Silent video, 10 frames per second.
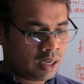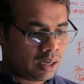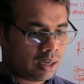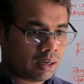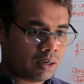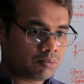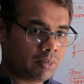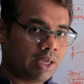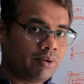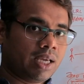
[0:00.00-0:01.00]

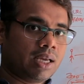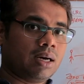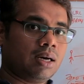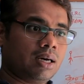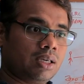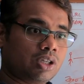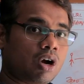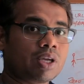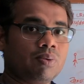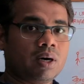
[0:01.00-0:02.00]

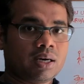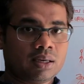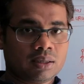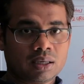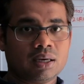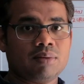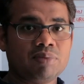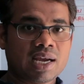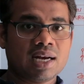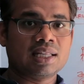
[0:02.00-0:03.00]
short URL
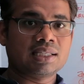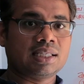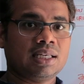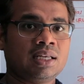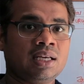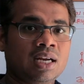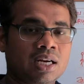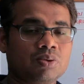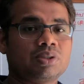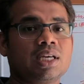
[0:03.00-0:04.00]
behind the scene
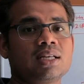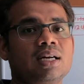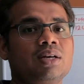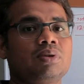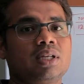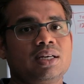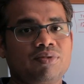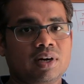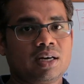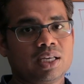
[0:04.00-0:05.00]
to share that with a
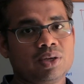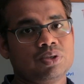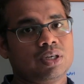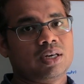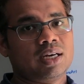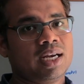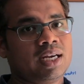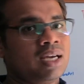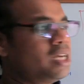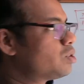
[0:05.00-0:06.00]
different user, right?
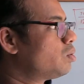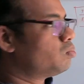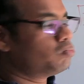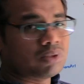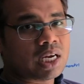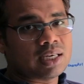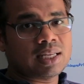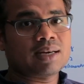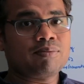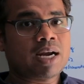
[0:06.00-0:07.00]
So
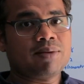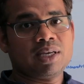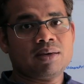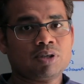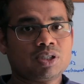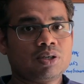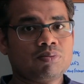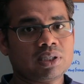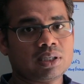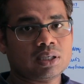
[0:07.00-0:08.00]
that might be a machine to
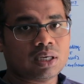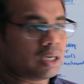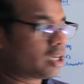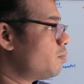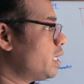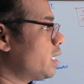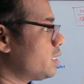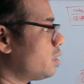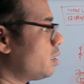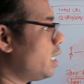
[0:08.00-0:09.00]
machine
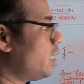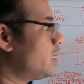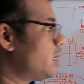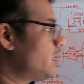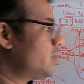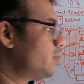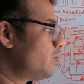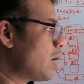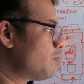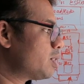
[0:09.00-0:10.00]
communication, and
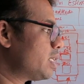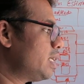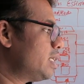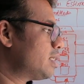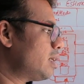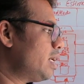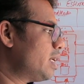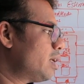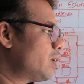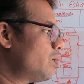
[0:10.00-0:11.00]
one machine is
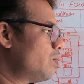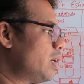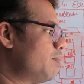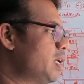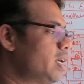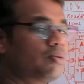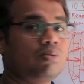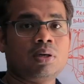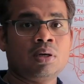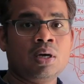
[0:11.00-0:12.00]
hitting to API to
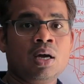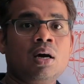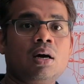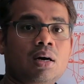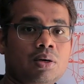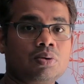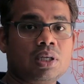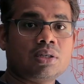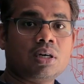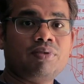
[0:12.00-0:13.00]
the
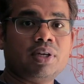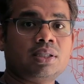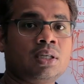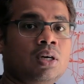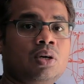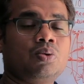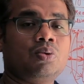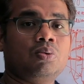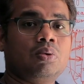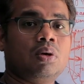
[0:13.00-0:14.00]
service
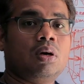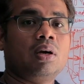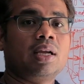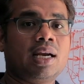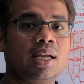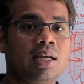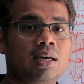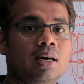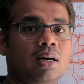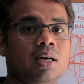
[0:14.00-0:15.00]
to get
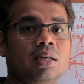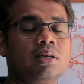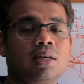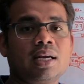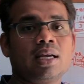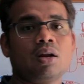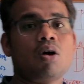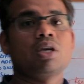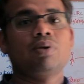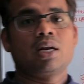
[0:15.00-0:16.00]
a
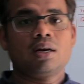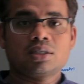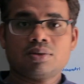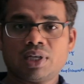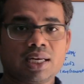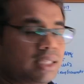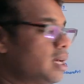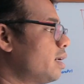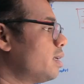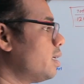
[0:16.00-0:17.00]
long URL or something like
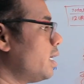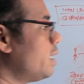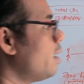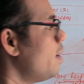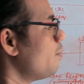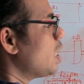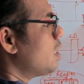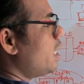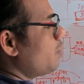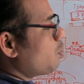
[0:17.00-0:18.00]
that, right?
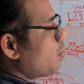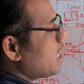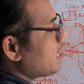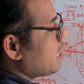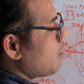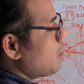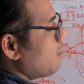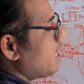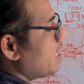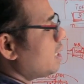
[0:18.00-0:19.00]
And provide the KPI
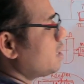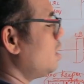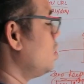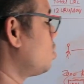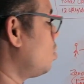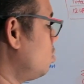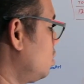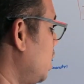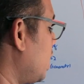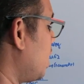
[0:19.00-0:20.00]
matrix. So
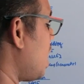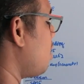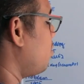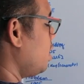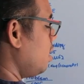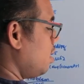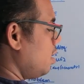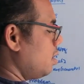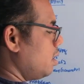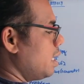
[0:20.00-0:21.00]
that can have
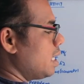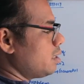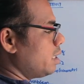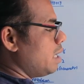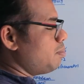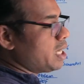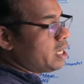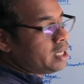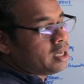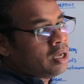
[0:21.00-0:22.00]
another
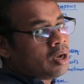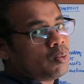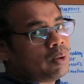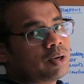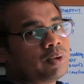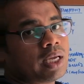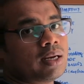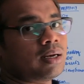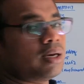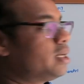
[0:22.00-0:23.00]
API where we
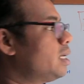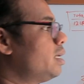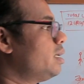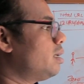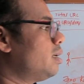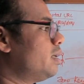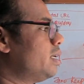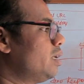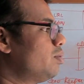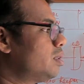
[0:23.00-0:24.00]
can really
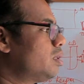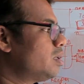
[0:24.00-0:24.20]
deal with